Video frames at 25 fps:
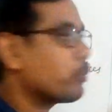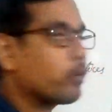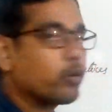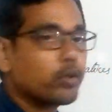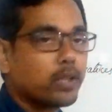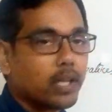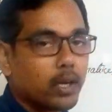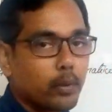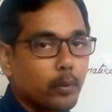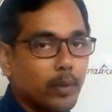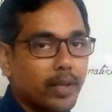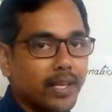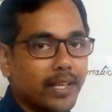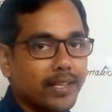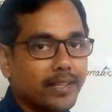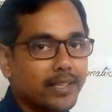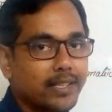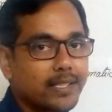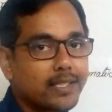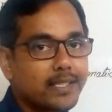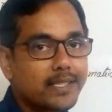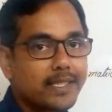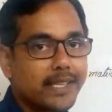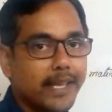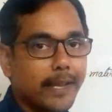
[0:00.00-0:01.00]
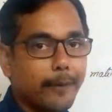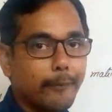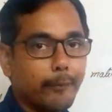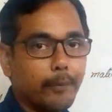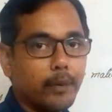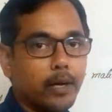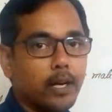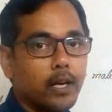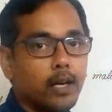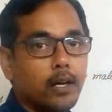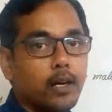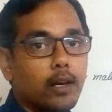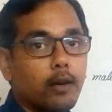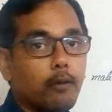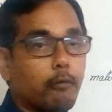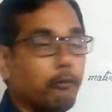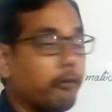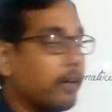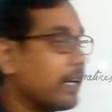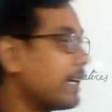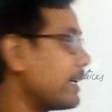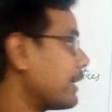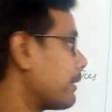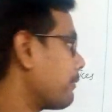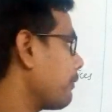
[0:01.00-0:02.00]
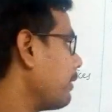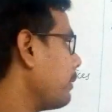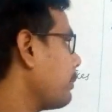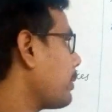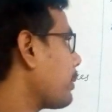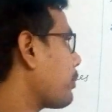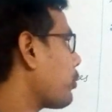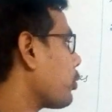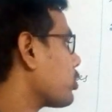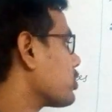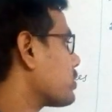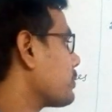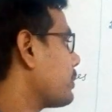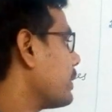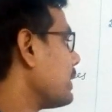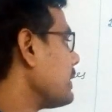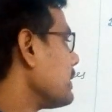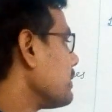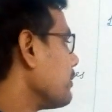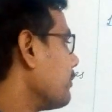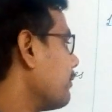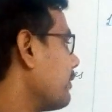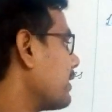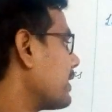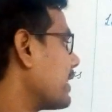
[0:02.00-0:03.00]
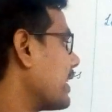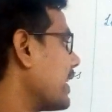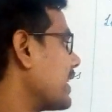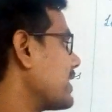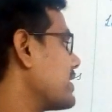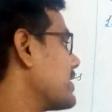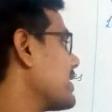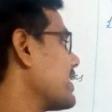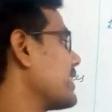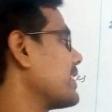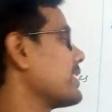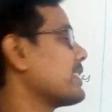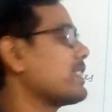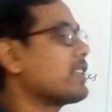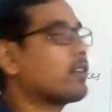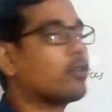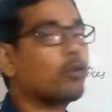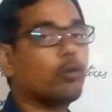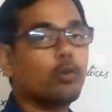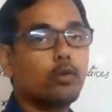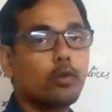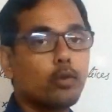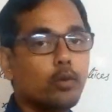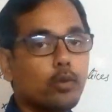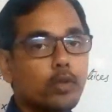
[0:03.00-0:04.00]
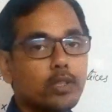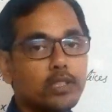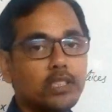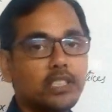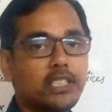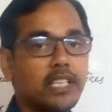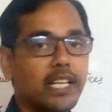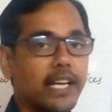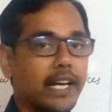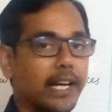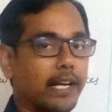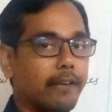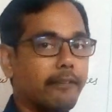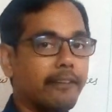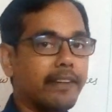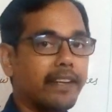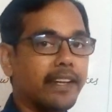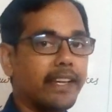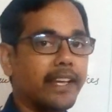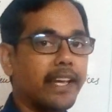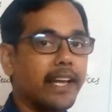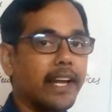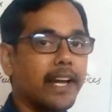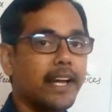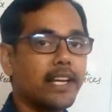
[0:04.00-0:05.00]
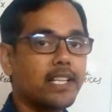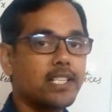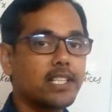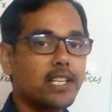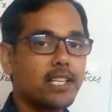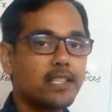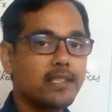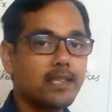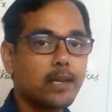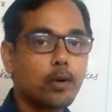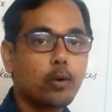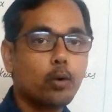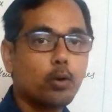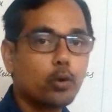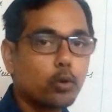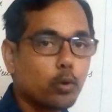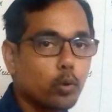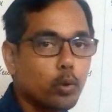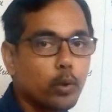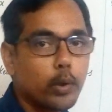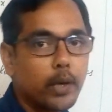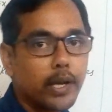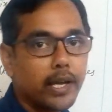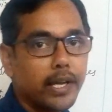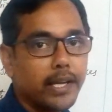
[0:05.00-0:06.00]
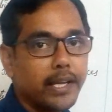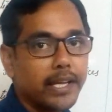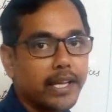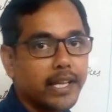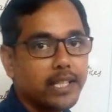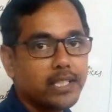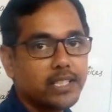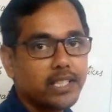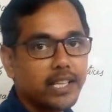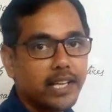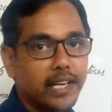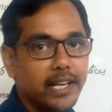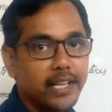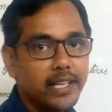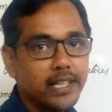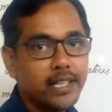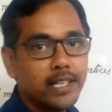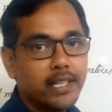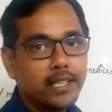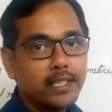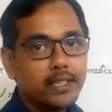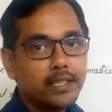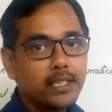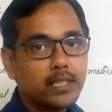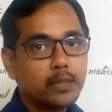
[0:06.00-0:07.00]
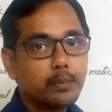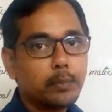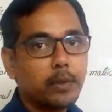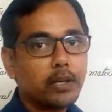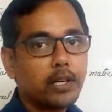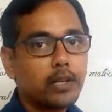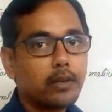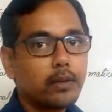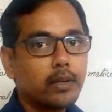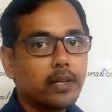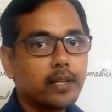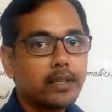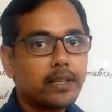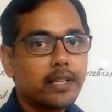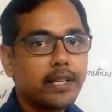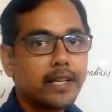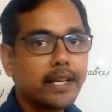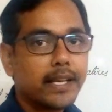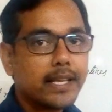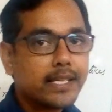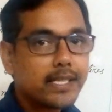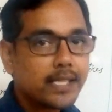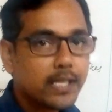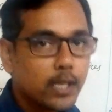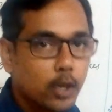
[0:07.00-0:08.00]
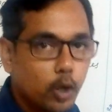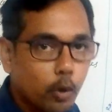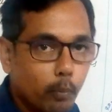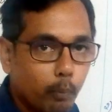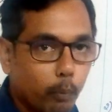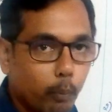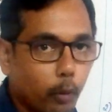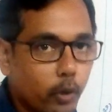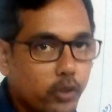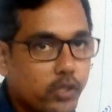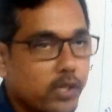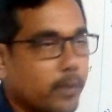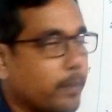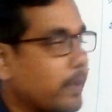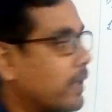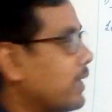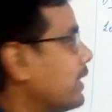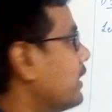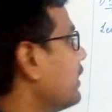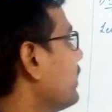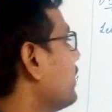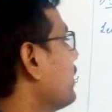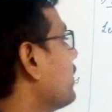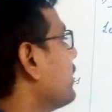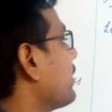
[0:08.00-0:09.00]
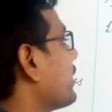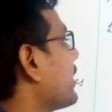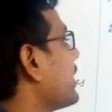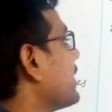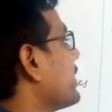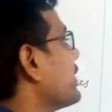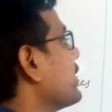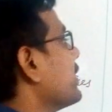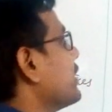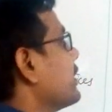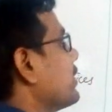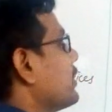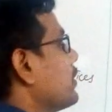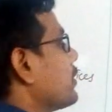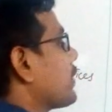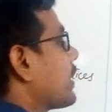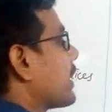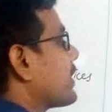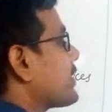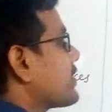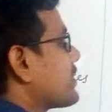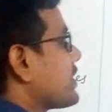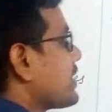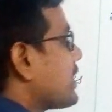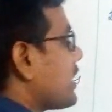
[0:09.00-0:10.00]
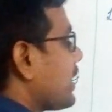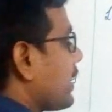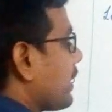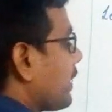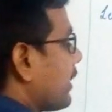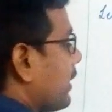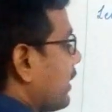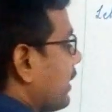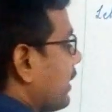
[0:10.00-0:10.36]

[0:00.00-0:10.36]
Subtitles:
both are one and the same. When it will be possible? When Ij is equal to Ji. When Aij is equal to Aji, this particular thing is possible, right? You can see